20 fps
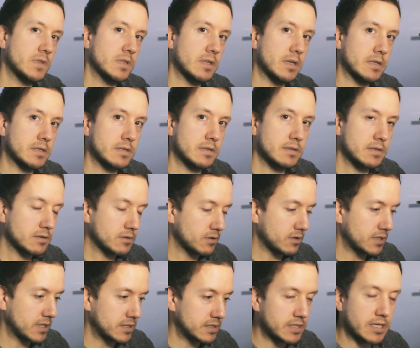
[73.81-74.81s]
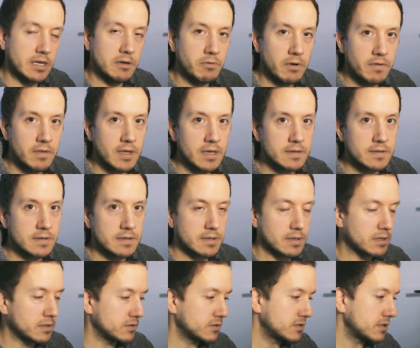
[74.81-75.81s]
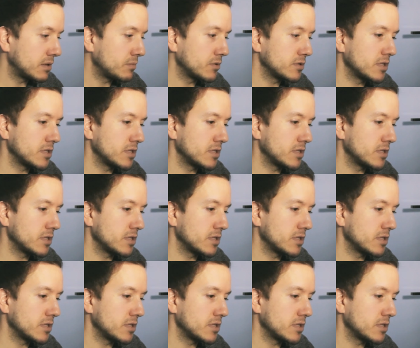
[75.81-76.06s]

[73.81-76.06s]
that's gonna deal with that, and some